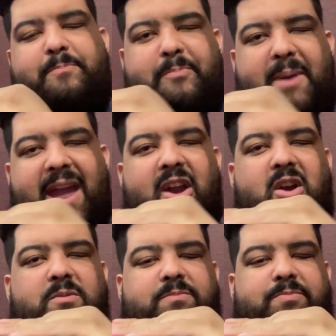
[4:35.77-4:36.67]

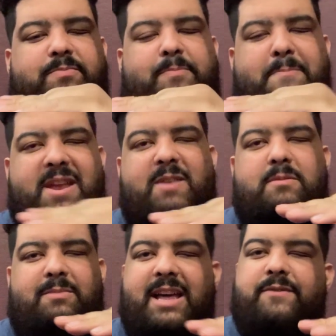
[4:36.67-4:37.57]
bare
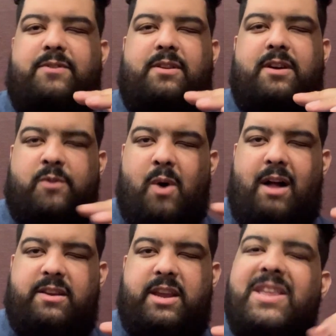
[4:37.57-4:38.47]
minimum level of
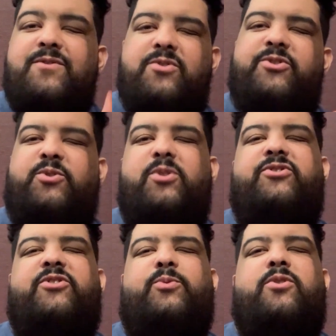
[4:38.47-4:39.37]
quality. Even though the stories
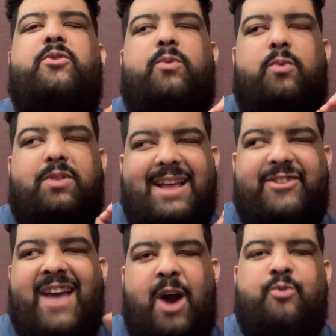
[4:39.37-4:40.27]
in this one are
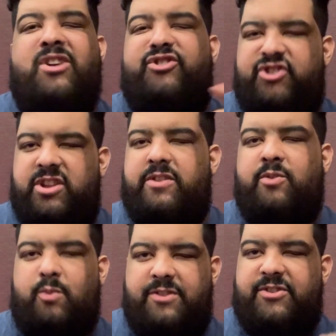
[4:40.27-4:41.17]
less outright shitty than
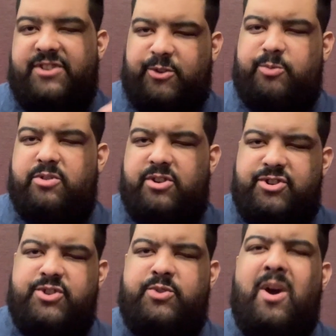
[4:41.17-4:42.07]
the ones in Tales from the
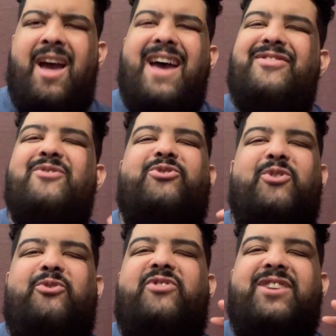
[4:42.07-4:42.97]
Hood 2, they're
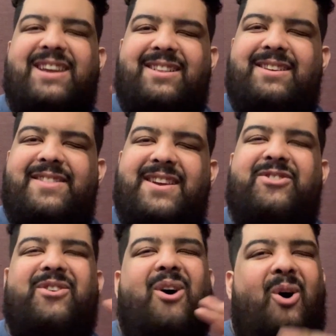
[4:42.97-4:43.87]
so vanilla that
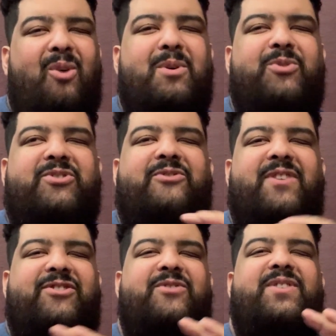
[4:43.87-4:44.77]
it's almost
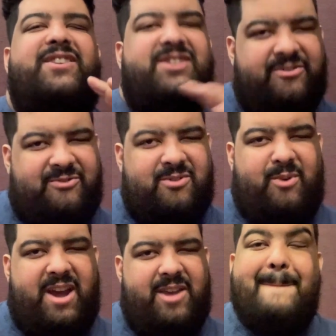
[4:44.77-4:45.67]
offensive in a different
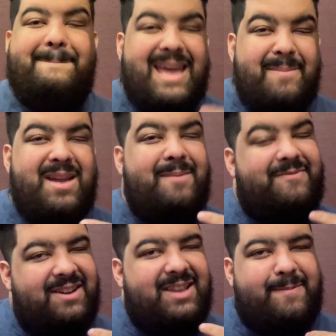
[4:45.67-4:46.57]
way. Maybe I'm
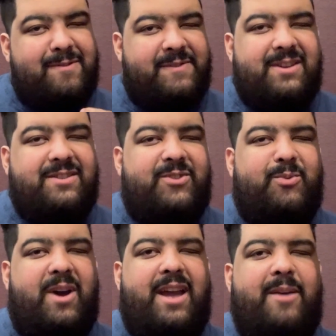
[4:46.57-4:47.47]
fucked up for feeling this way,